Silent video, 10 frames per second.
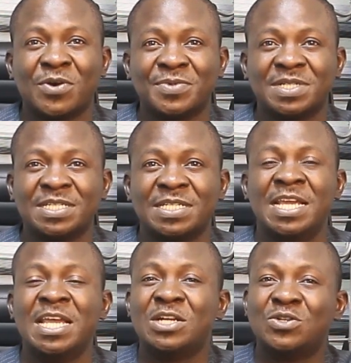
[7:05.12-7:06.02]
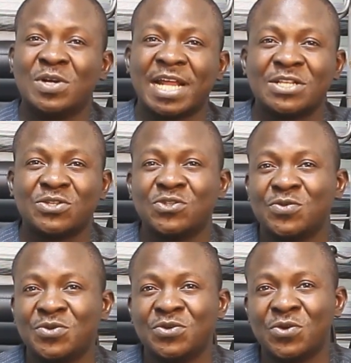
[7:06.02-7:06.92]
a property. Don't
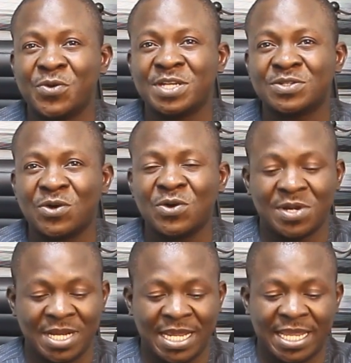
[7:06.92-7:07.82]
assume you know it all.